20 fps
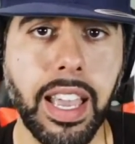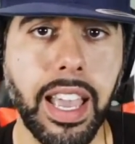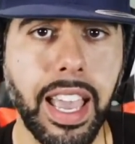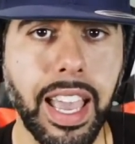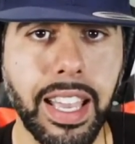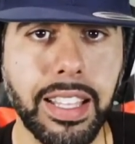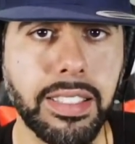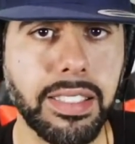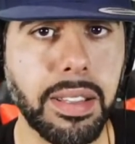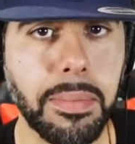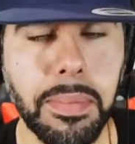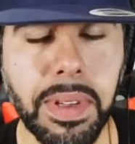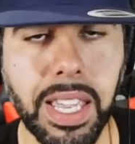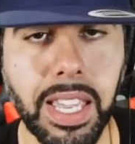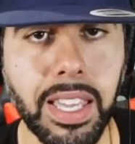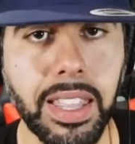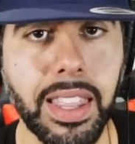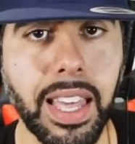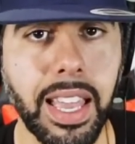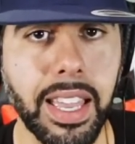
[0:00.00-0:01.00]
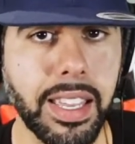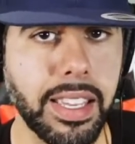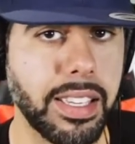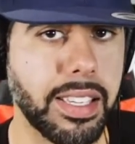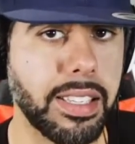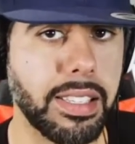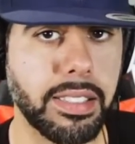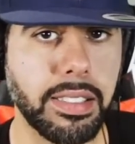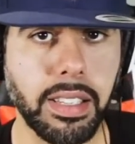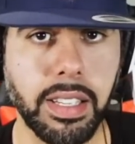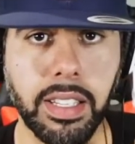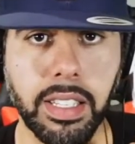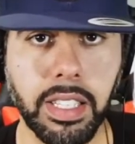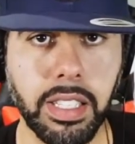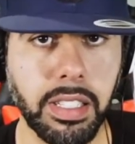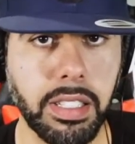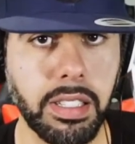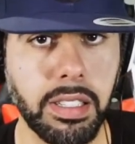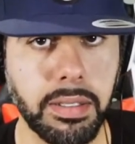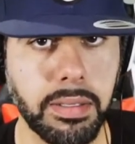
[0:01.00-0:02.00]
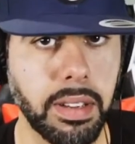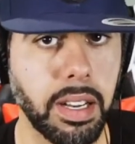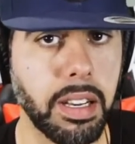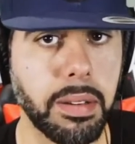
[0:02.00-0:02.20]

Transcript: And to me, that is a good